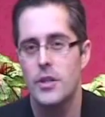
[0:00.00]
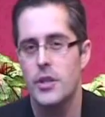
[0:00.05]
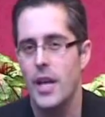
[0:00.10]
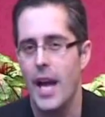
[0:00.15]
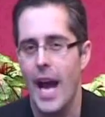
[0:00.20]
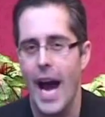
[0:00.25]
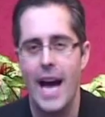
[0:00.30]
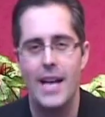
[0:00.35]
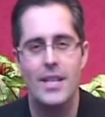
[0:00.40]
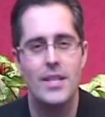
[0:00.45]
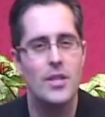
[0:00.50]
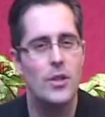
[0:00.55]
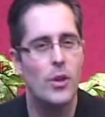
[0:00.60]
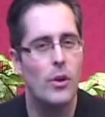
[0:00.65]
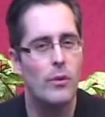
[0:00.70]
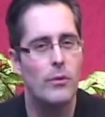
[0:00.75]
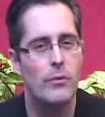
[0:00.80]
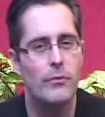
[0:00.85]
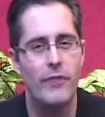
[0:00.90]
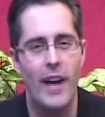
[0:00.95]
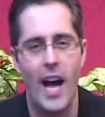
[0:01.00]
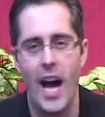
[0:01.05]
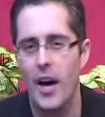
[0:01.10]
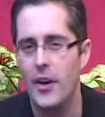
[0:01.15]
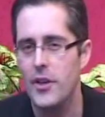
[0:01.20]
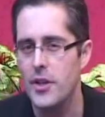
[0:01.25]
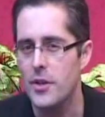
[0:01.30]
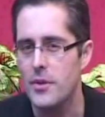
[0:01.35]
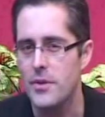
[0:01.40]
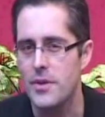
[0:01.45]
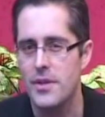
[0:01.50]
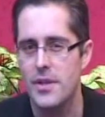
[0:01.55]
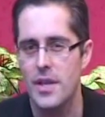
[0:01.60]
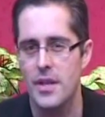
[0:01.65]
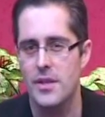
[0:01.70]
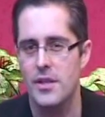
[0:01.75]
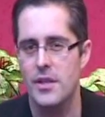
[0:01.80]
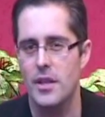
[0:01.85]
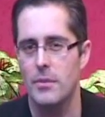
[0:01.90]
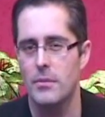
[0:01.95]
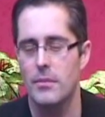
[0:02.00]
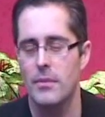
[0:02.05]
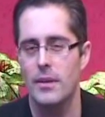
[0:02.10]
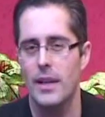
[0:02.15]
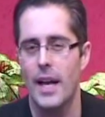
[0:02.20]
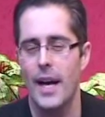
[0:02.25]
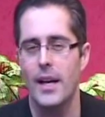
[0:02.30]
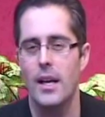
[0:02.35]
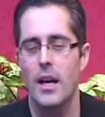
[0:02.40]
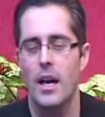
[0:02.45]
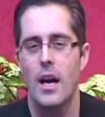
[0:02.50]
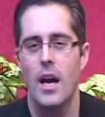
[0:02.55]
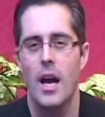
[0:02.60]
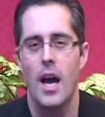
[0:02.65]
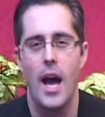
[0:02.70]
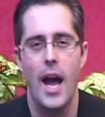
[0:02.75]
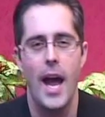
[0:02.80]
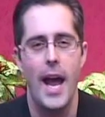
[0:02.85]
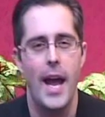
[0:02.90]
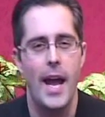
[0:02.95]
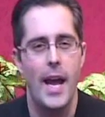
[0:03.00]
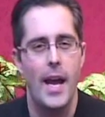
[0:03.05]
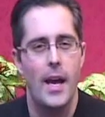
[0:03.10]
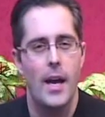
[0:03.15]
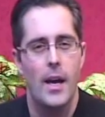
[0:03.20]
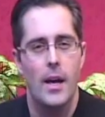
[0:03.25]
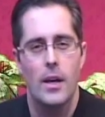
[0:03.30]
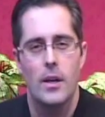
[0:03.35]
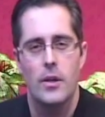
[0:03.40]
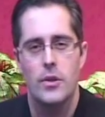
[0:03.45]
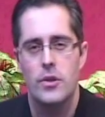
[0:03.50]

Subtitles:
she has no value system like a